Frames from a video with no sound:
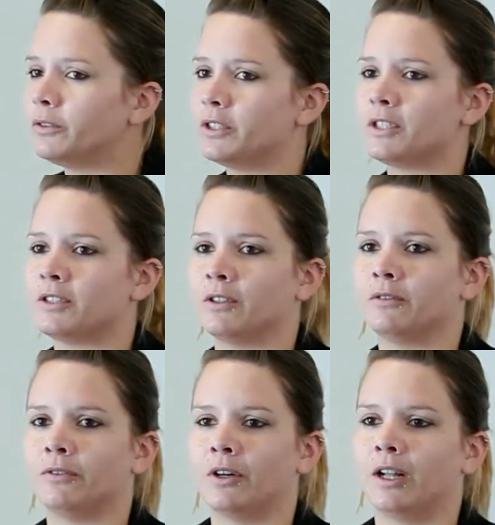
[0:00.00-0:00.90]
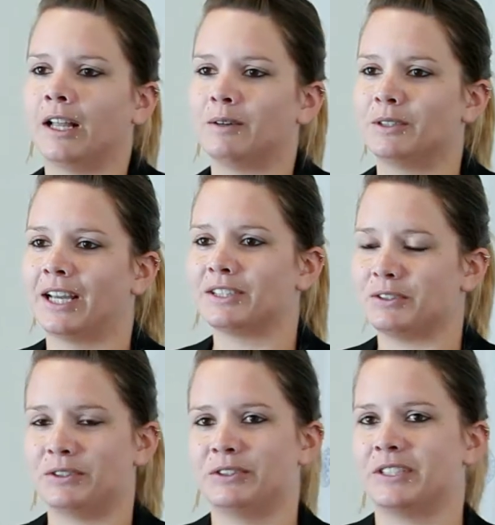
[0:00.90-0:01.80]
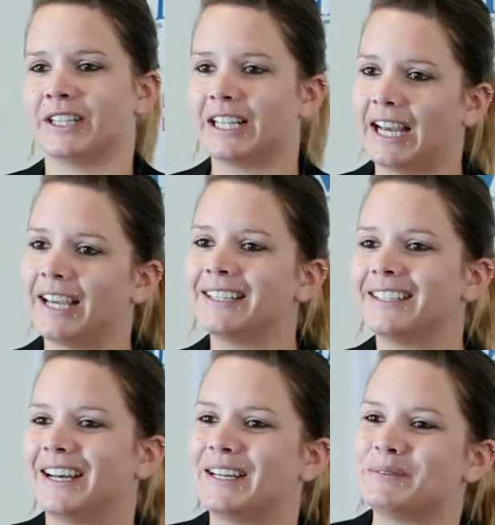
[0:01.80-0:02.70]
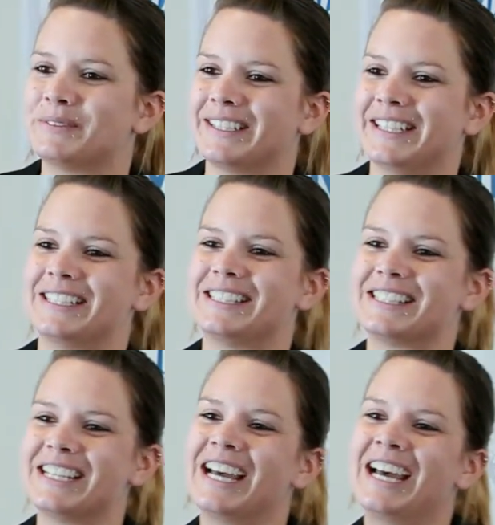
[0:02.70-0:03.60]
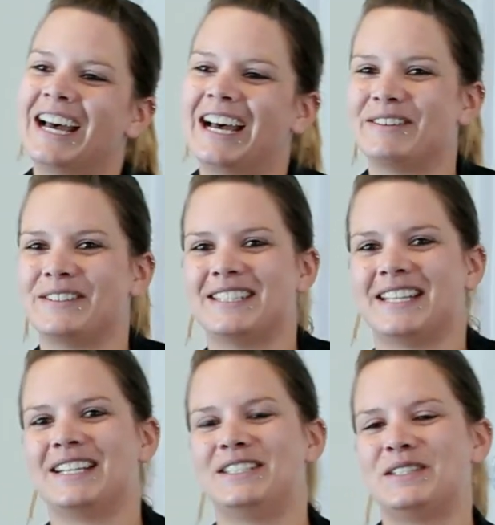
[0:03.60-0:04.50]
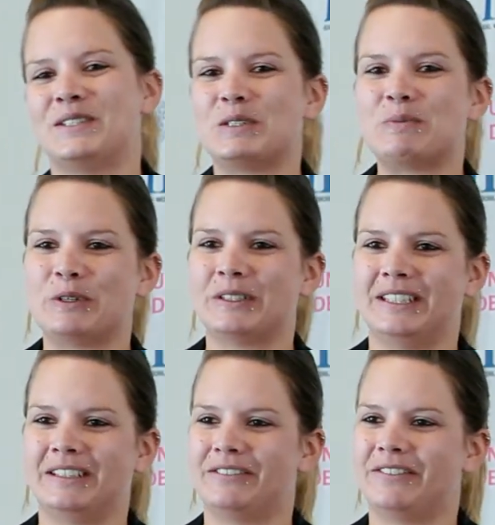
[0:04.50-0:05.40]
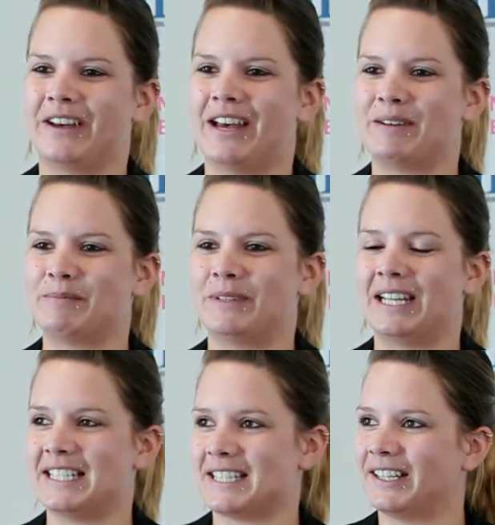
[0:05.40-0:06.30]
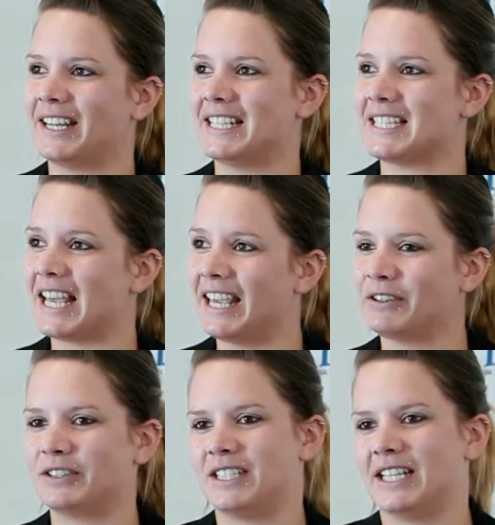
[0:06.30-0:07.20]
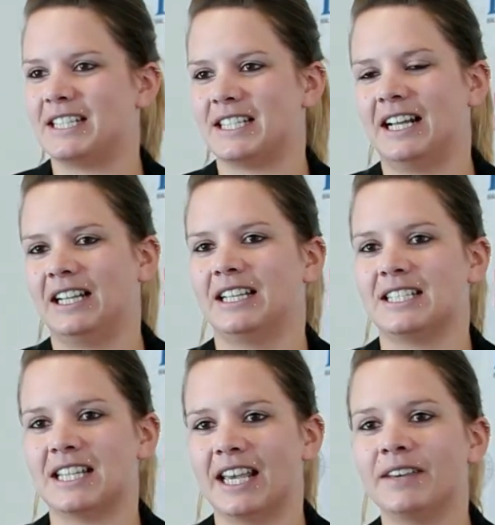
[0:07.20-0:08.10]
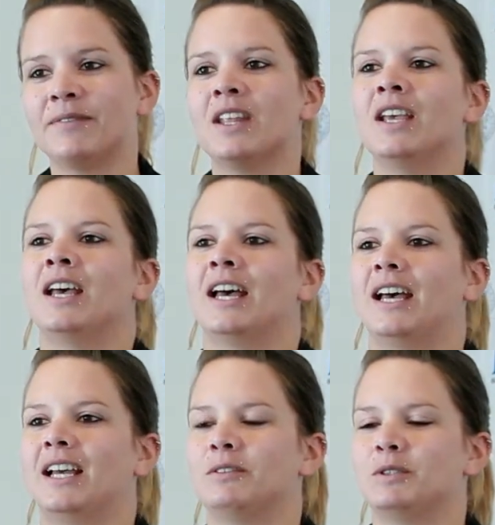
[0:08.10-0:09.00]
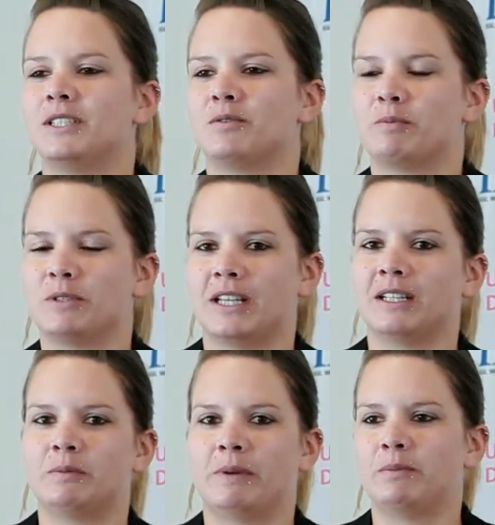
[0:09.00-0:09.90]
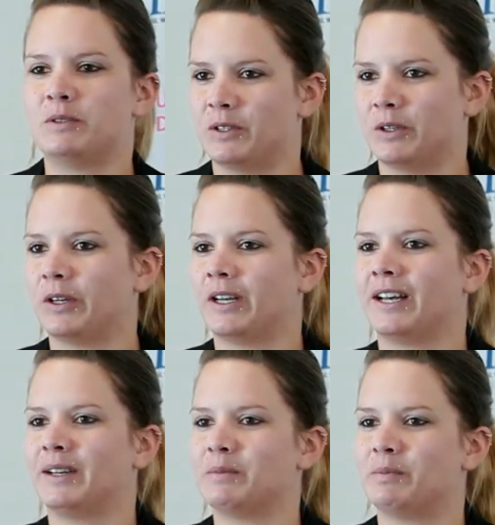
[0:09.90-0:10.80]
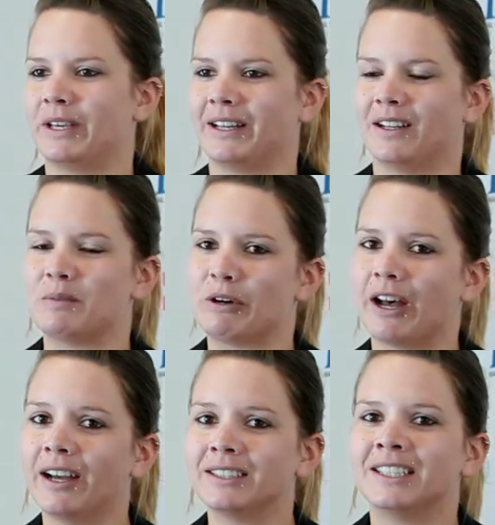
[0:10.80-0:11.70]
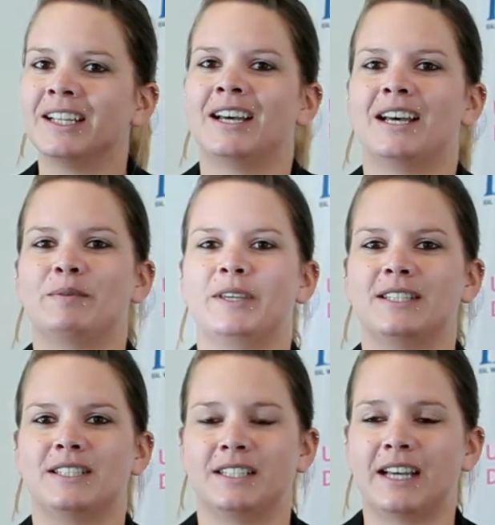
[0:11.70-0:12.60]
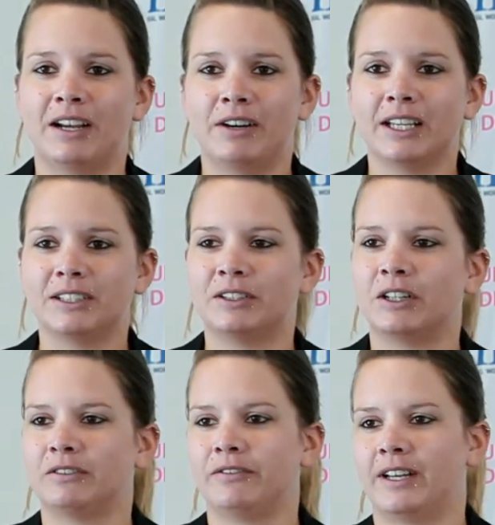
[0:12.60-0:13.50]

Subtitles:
First of all, I would like to introduce our client. It's Gestion Sportive Lausanne SA, or GSL SA, and which is represented by Monsieur Pierre Lamorin. He is the director of